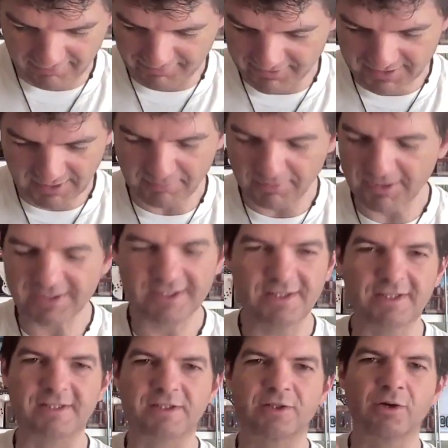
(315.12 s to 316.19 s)
for some reason,
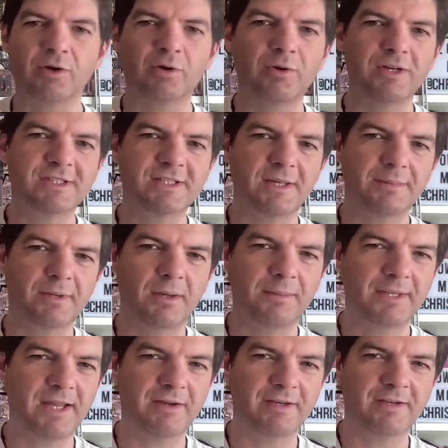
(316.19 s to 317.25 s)
this turquoise kept
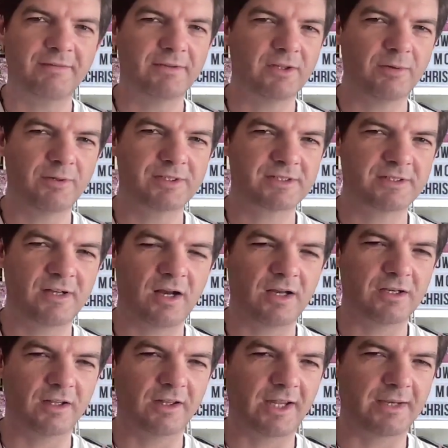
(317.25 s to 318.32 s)
coming out, even though it's
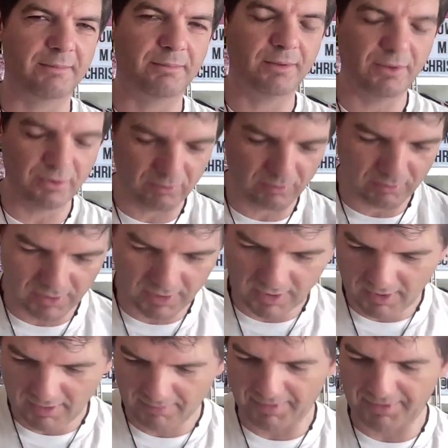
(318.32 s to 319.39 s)
not light blue,
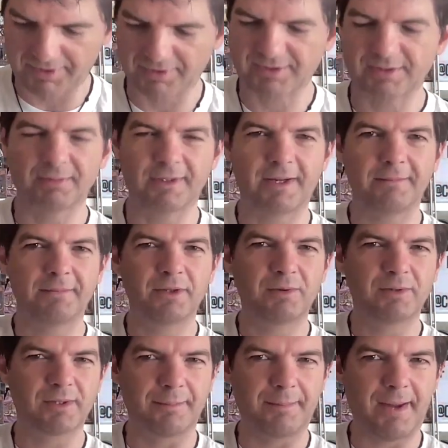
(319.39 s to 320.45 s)
but there's some light blue
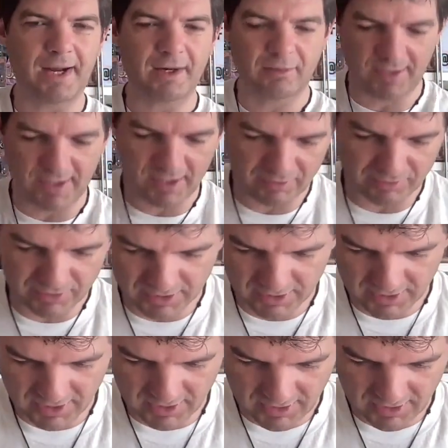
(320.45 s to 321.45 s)
in the background.